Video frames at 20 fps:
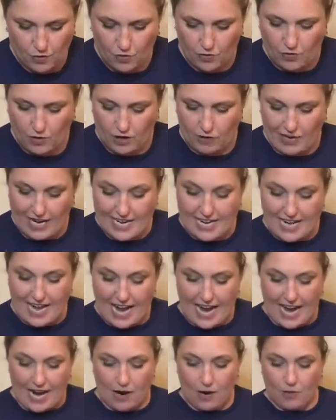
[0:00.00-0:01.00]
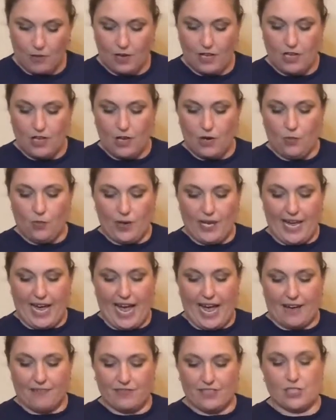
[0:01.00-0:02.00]
Right now, we
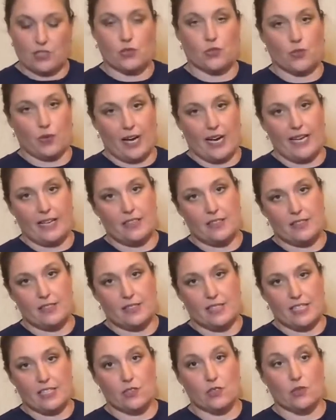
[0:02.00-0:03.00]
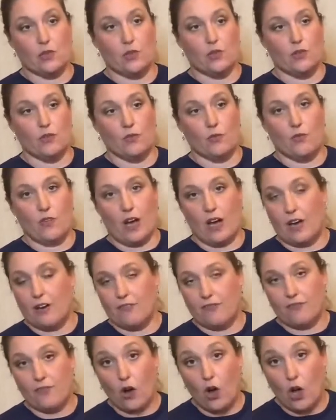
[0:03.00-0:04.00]
have these great seasonal
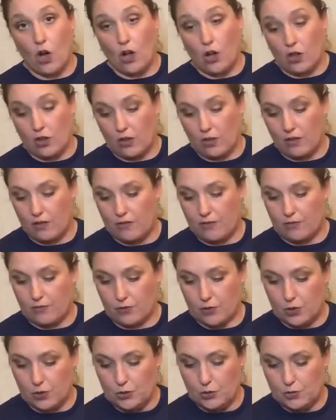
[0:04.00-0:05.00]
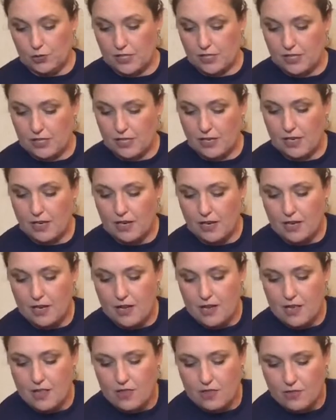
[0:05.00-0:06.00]
fall fruits,
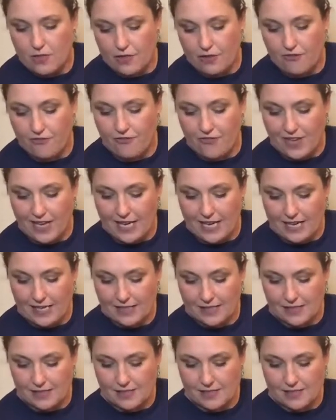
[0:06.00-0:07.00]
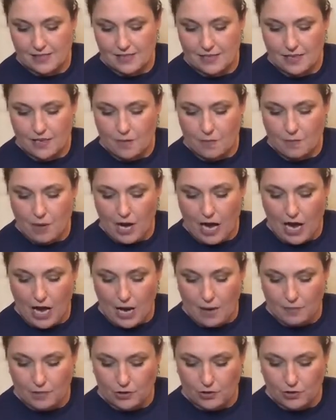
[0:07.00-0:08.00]
the figs,
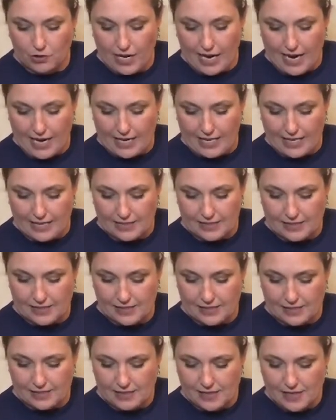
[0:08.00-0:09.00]
pomegranates.